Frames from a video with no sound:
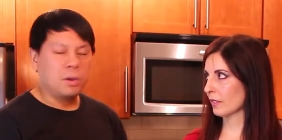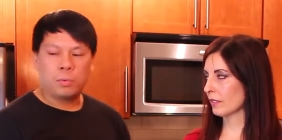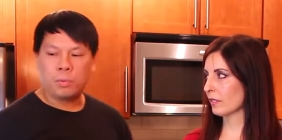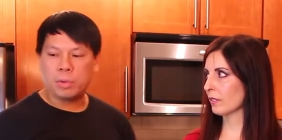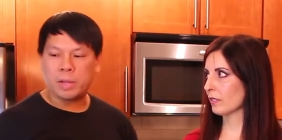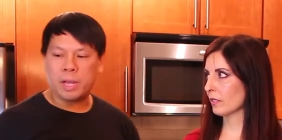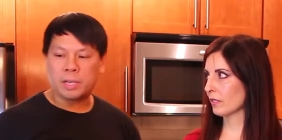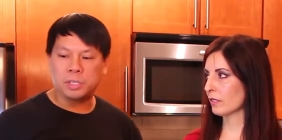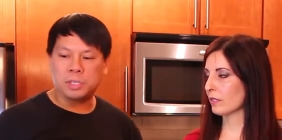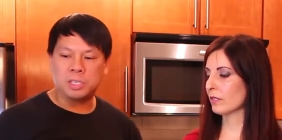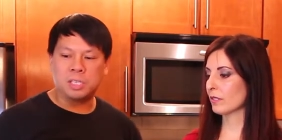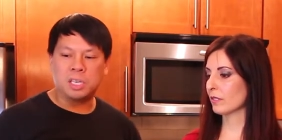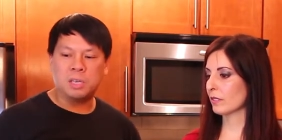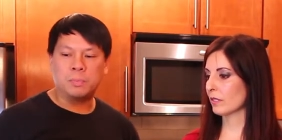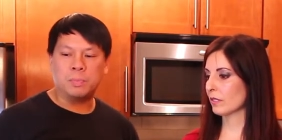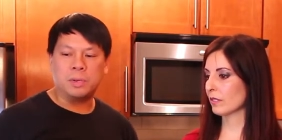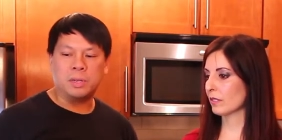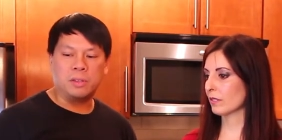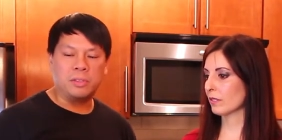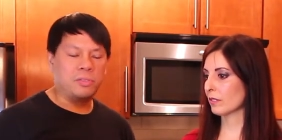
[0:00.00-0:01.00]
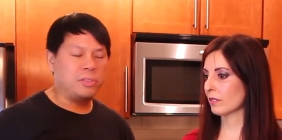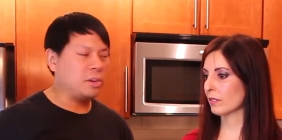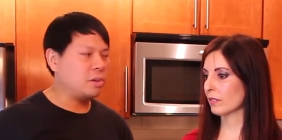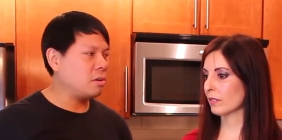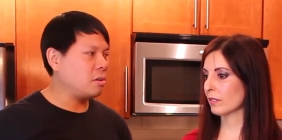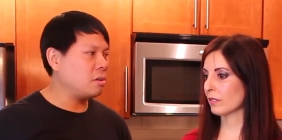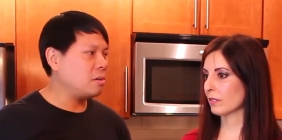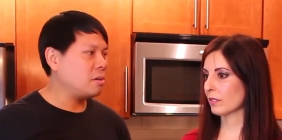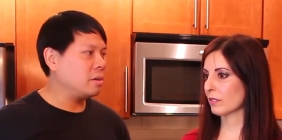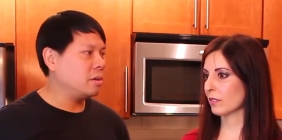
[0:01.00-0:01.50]
Speaker 1: will actually keep it
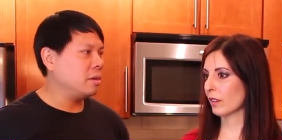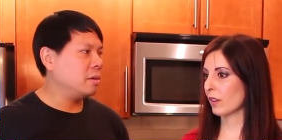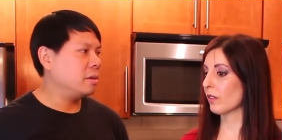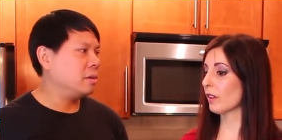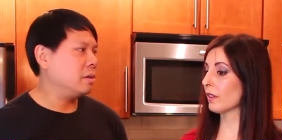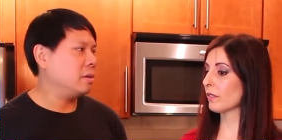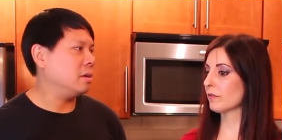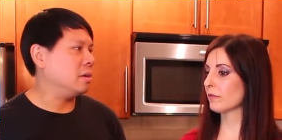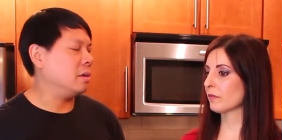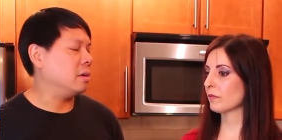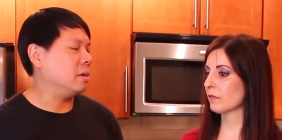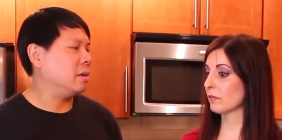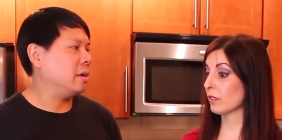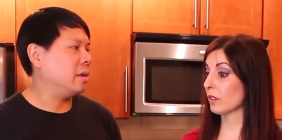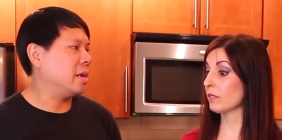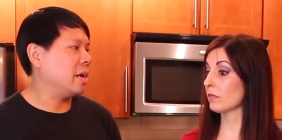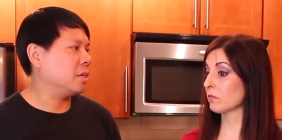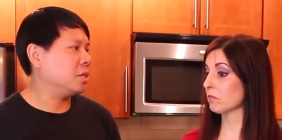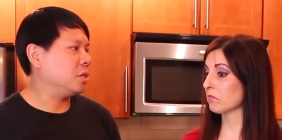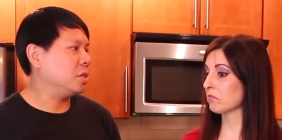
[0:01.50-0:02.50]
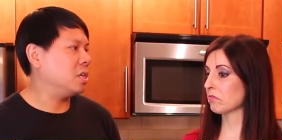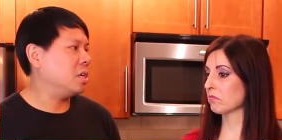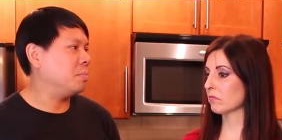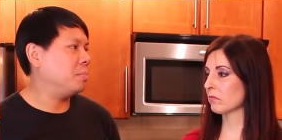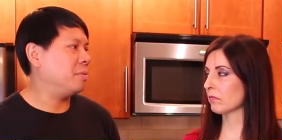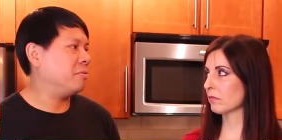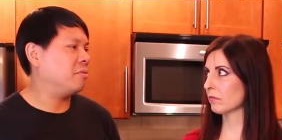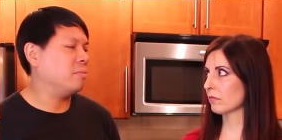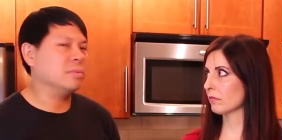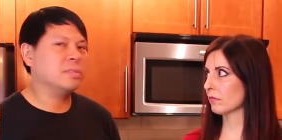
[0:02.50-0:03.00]
thicker. Okay. Uh, and actually
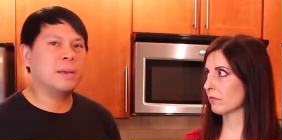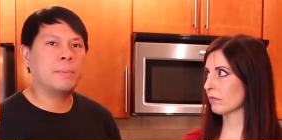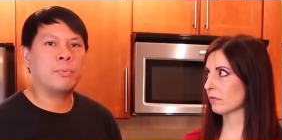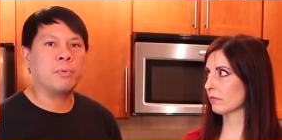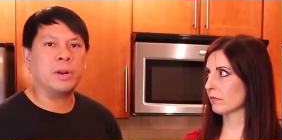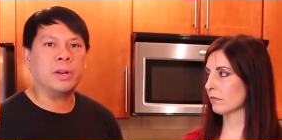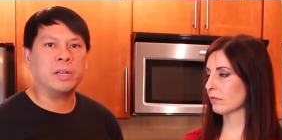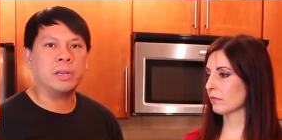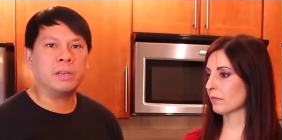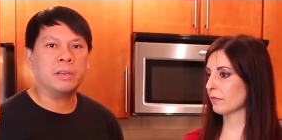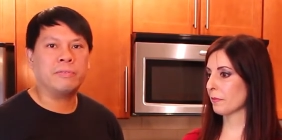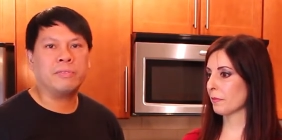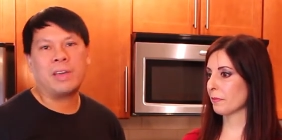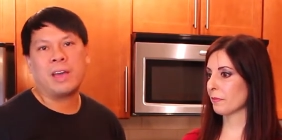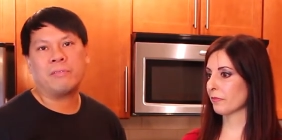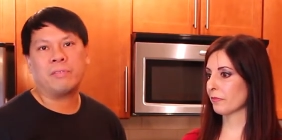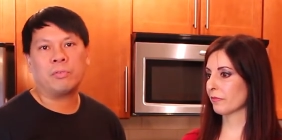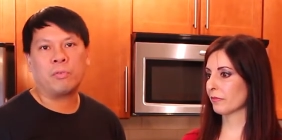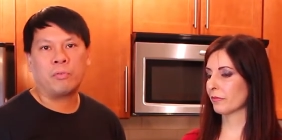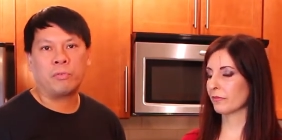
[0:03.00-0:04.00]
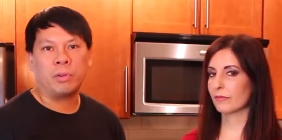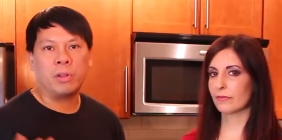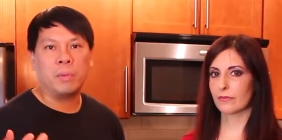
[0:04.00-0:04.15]
keep it from separating if you have it over a